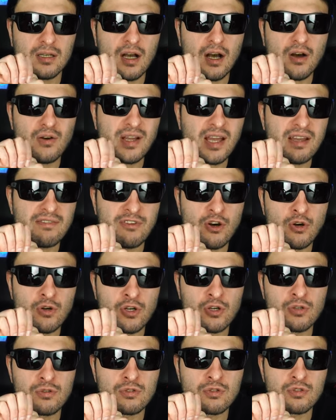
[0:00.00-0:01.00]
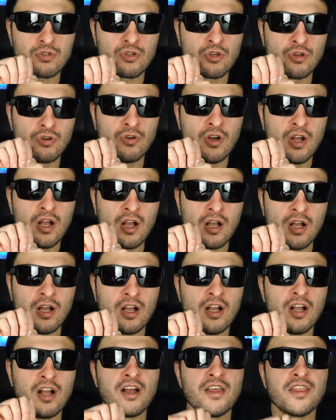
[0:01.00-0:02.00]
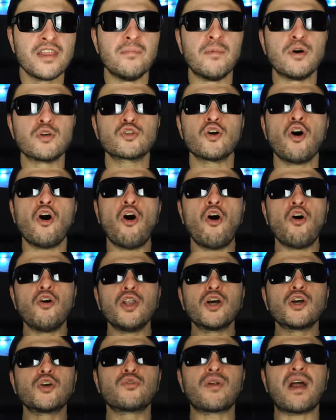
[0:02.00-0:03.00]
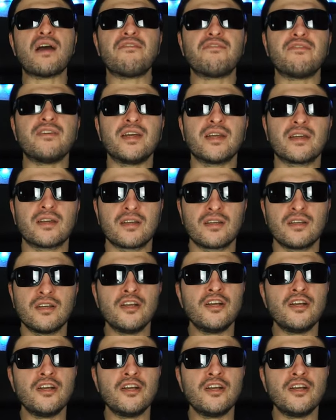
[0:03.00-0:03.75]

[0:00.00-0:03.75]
okay vocals to the most holographic,